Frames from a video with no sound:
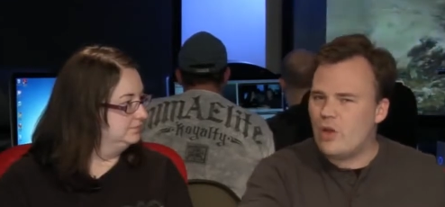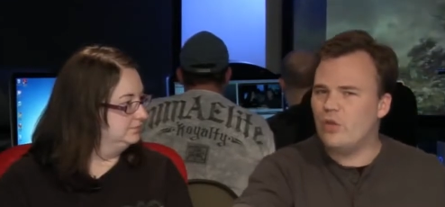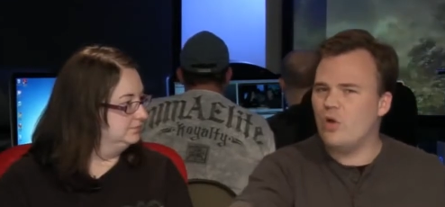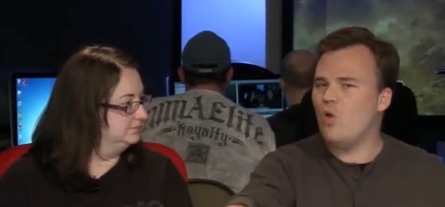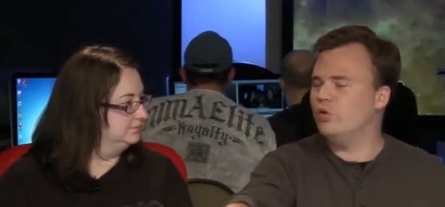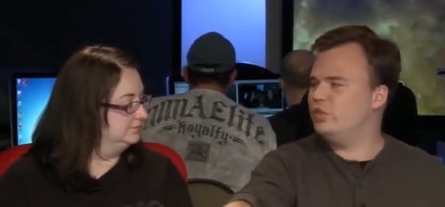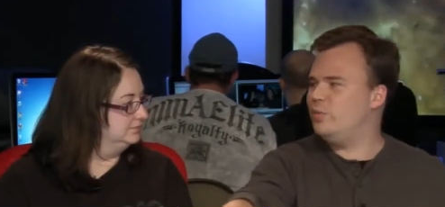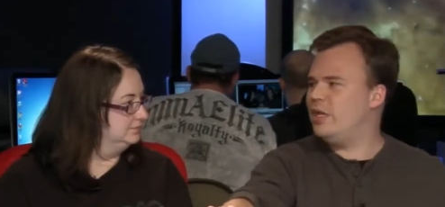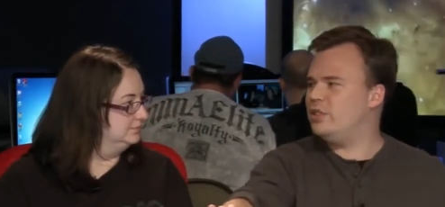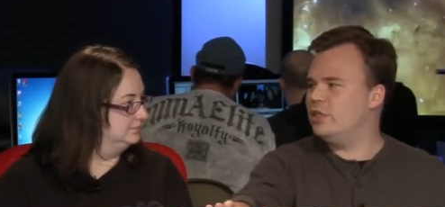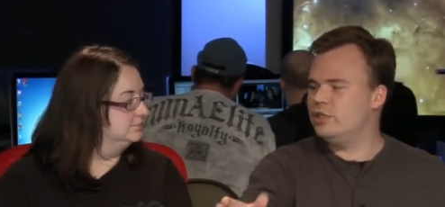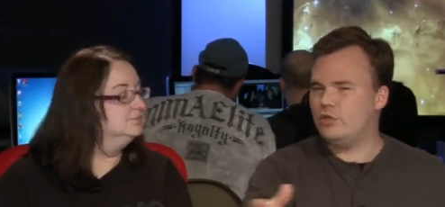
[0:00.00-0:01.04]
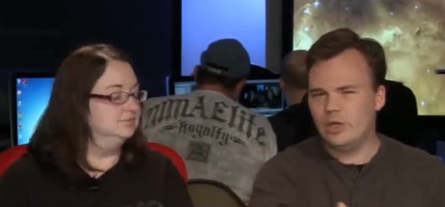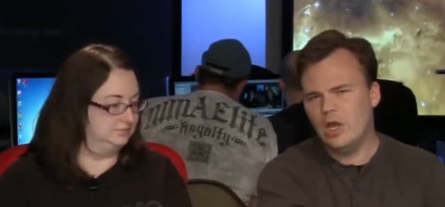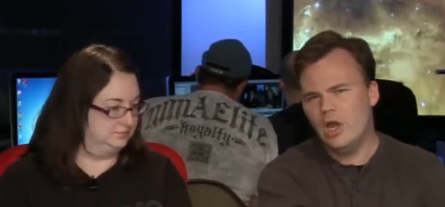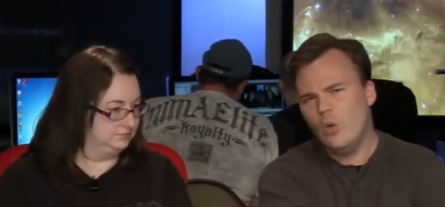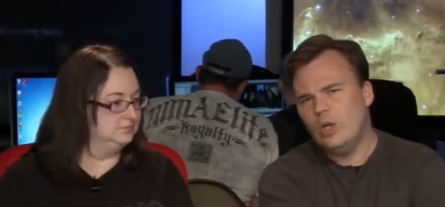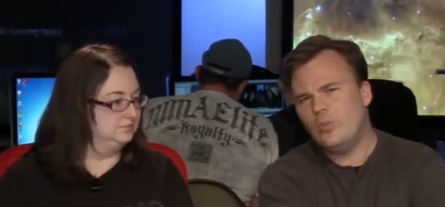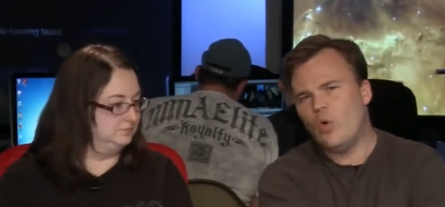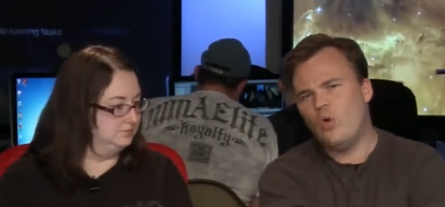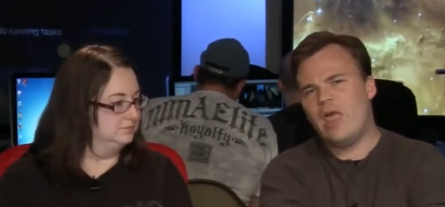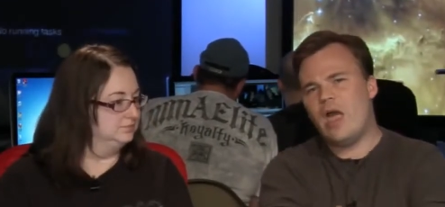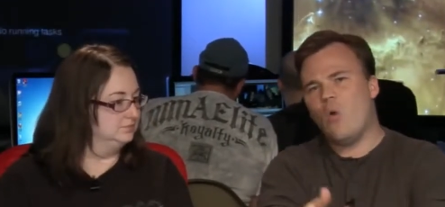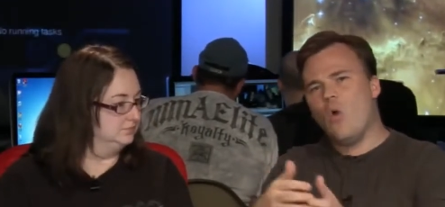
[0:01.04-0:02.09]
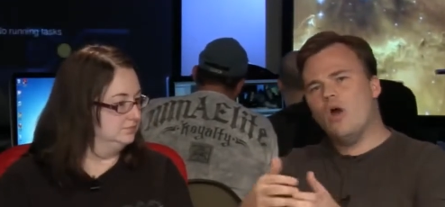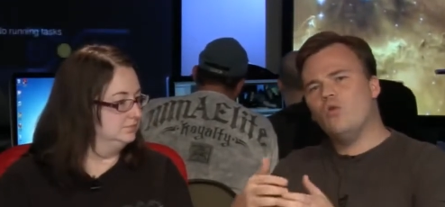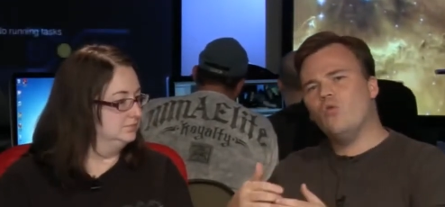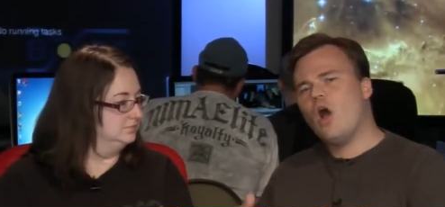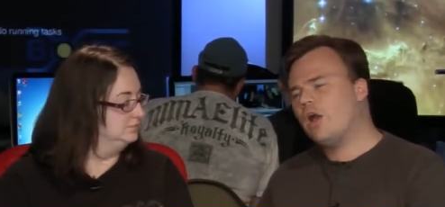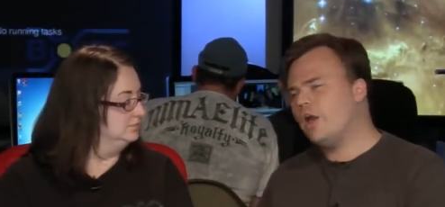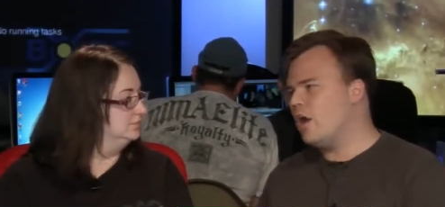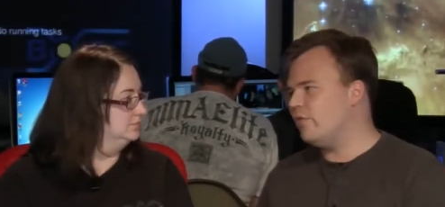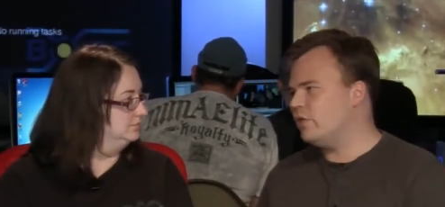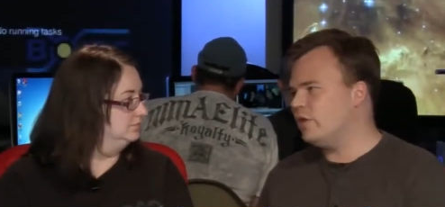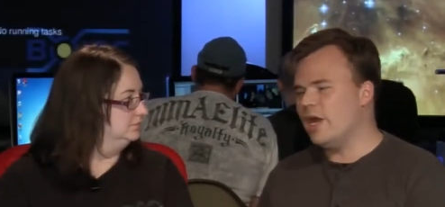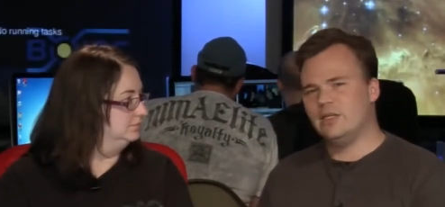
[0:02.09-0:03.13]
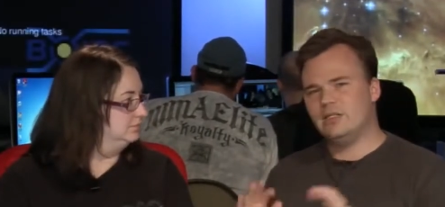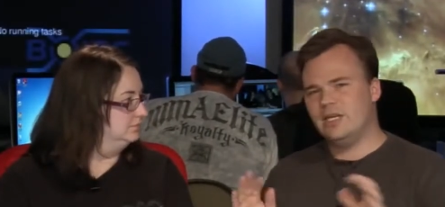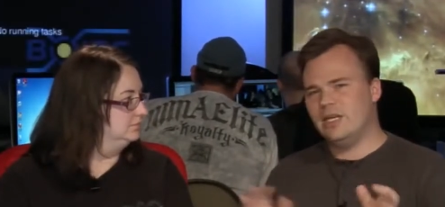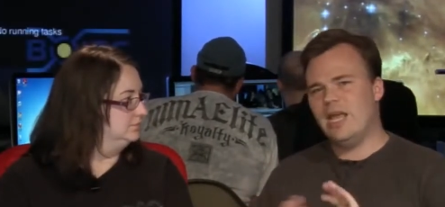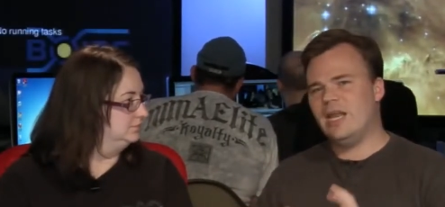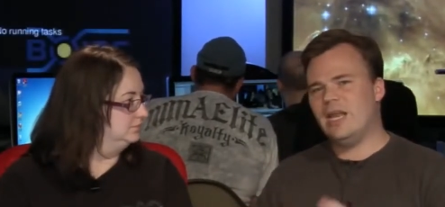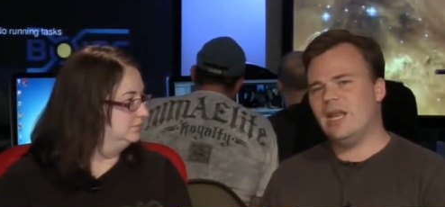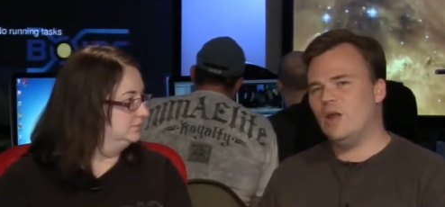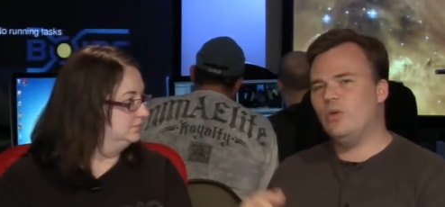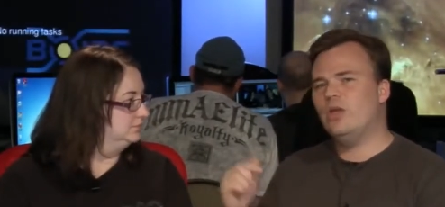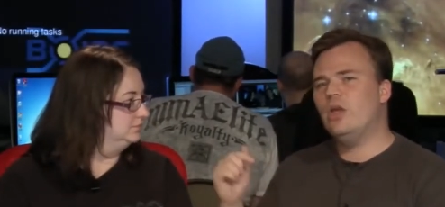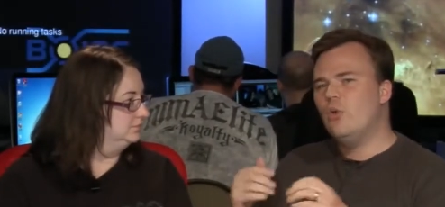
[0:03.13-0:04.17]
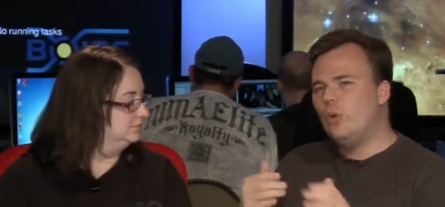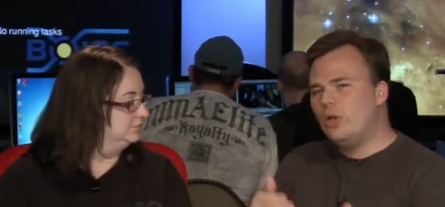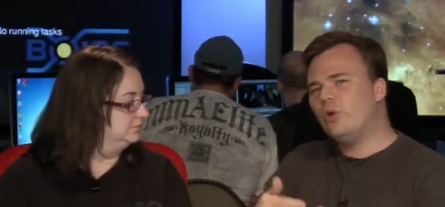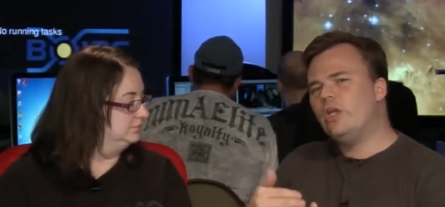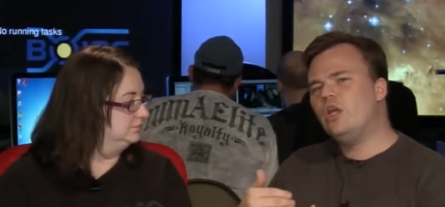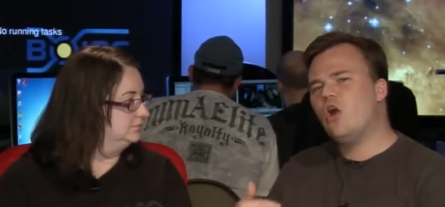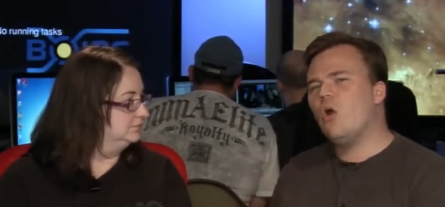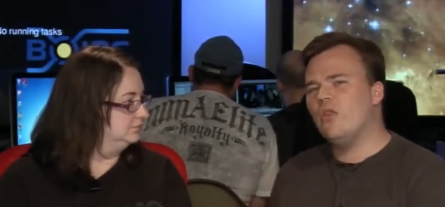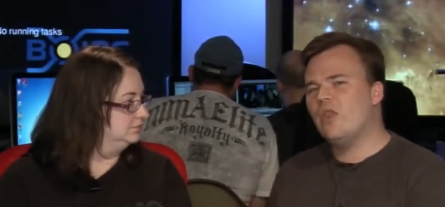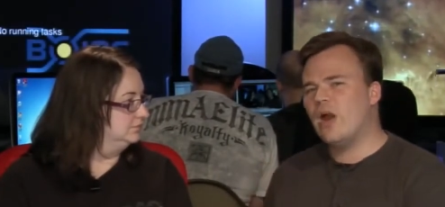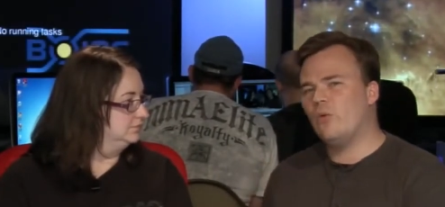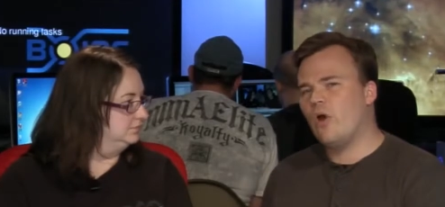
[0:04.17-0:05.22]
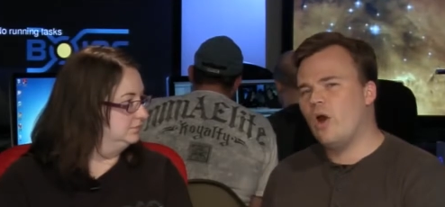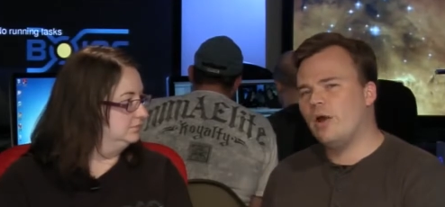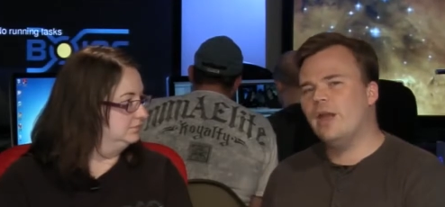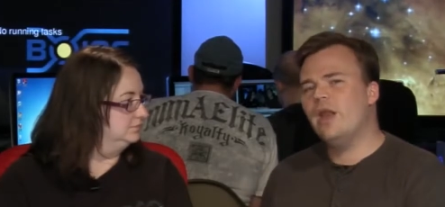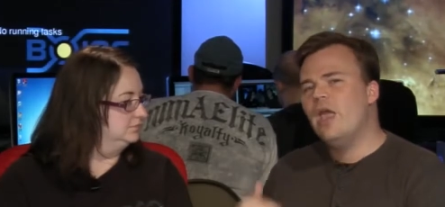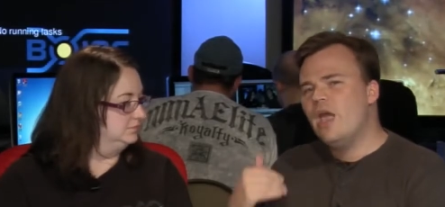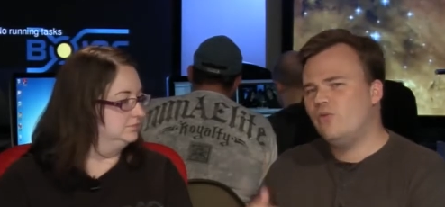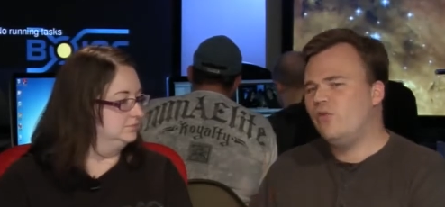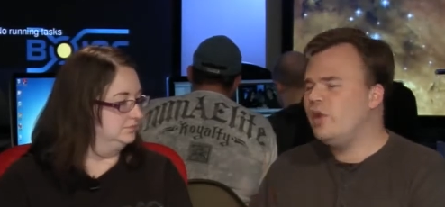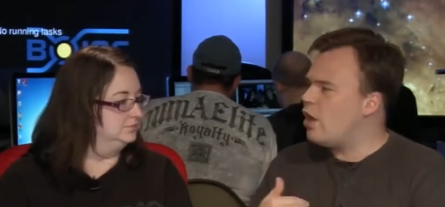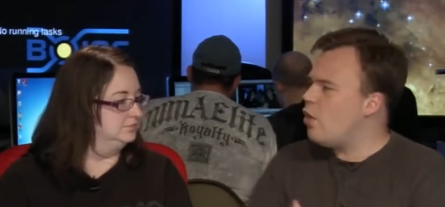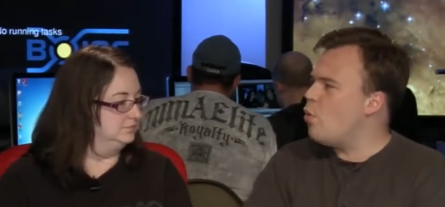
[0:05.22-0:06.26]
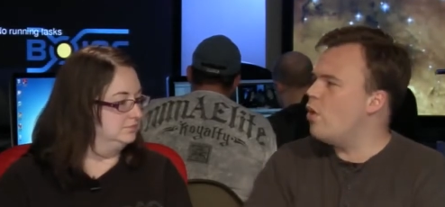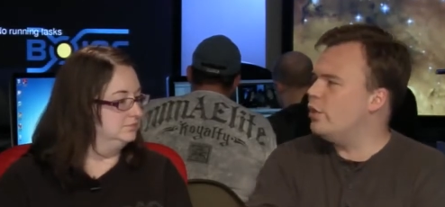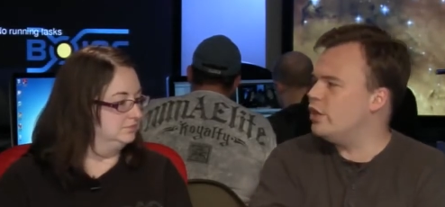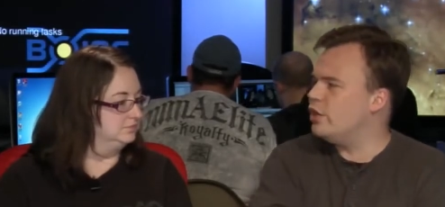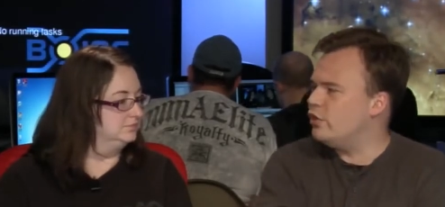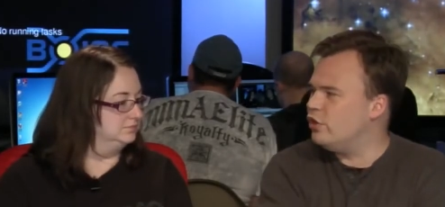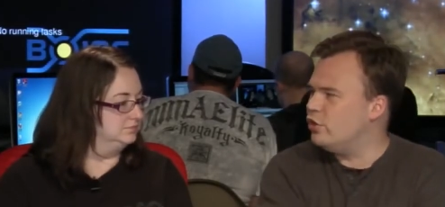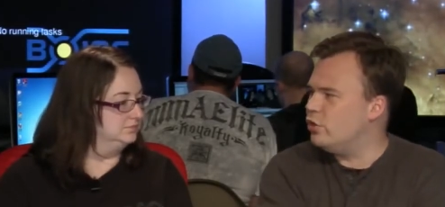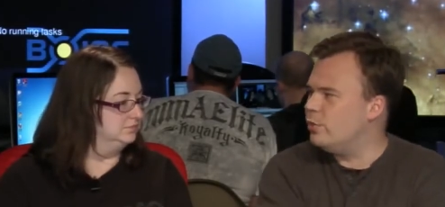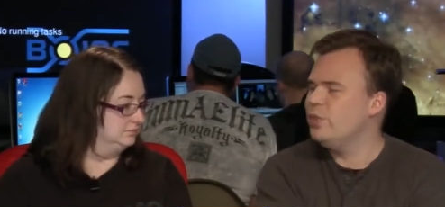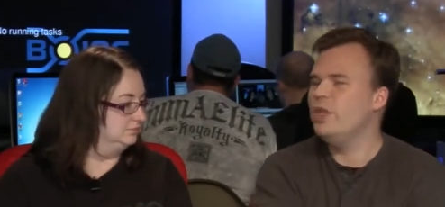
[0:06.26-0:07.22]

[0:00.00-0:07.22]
Speaker 1: down the whole space industry. We pull that one rocket off the line and say, da da da. We, we recall that rocket and figure out what we can do.